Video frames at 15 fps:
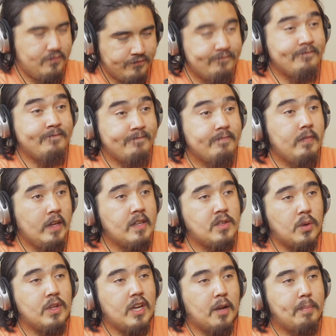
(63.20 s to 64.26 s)
Mm-hmm.
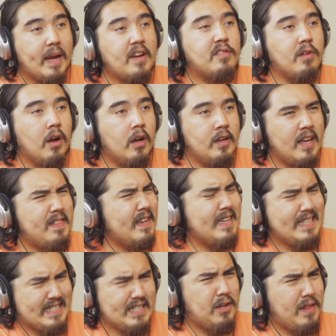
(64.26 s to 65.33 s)
It's only on Patreon. I
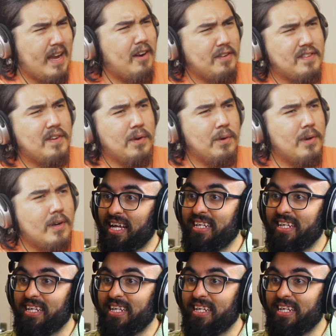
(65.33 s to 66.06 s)
think it's still there too.